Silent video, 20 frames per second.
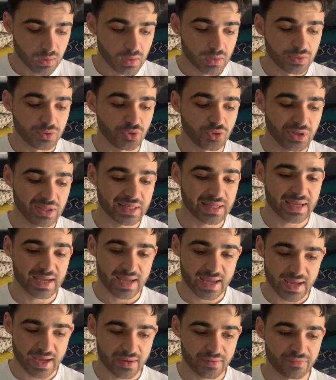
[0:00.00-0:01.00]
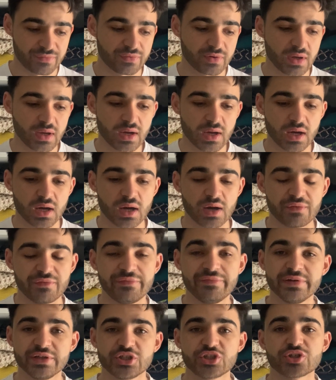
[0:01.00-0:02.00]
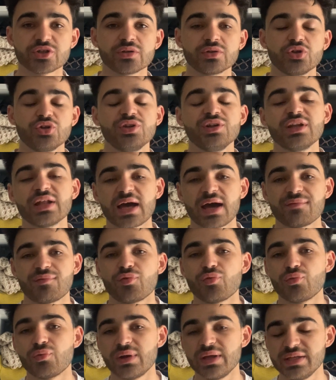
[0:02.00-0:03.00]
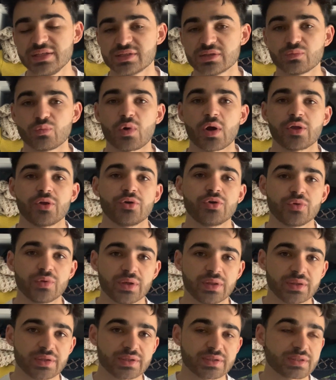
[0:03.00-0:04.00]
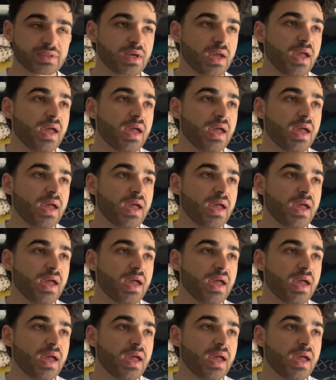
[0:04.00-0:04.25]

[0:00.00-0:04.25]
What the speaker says: you need to have a vision. You need to have a reason why you're doing this.